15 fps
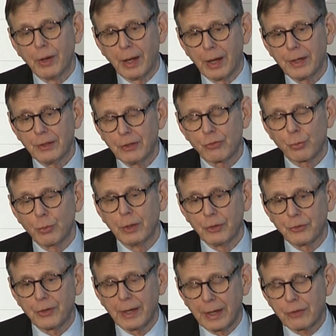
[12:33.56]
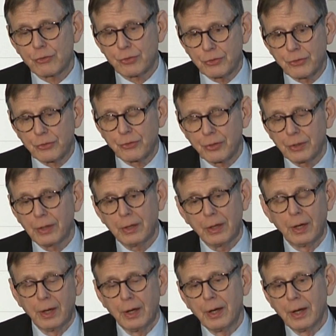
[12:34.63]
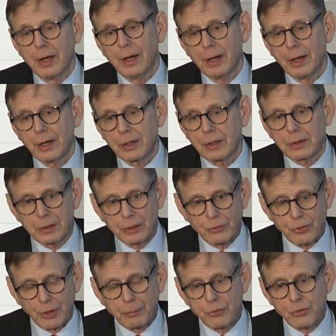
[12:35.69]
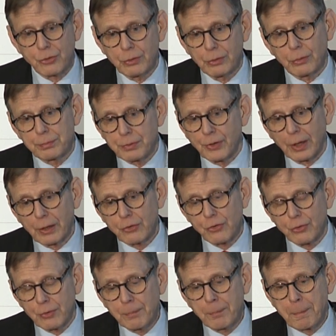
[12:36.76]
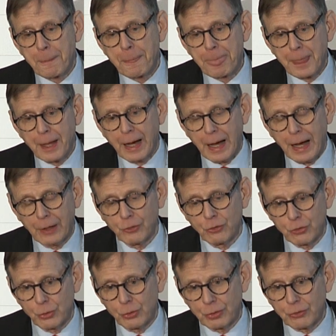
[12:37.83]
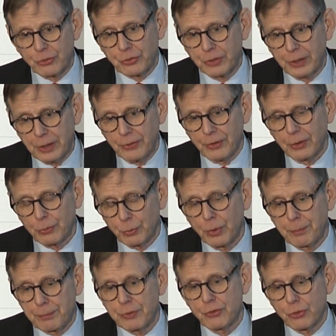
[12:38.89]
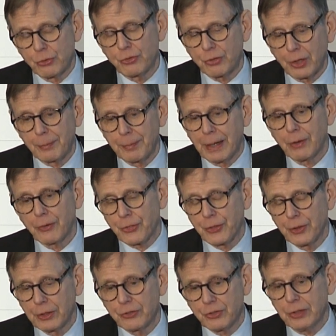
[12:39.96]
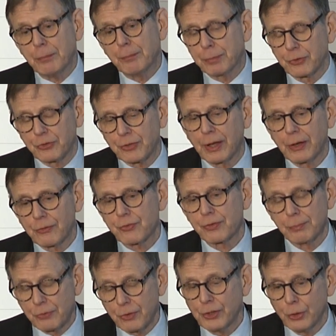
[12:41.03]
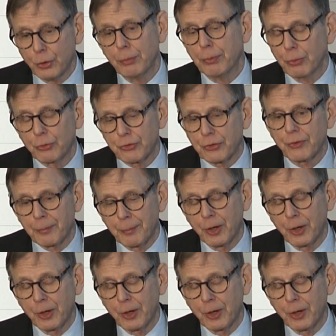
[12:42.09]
line is world electricity consumption or production, and you can see that we're producing about 13% from renewables at the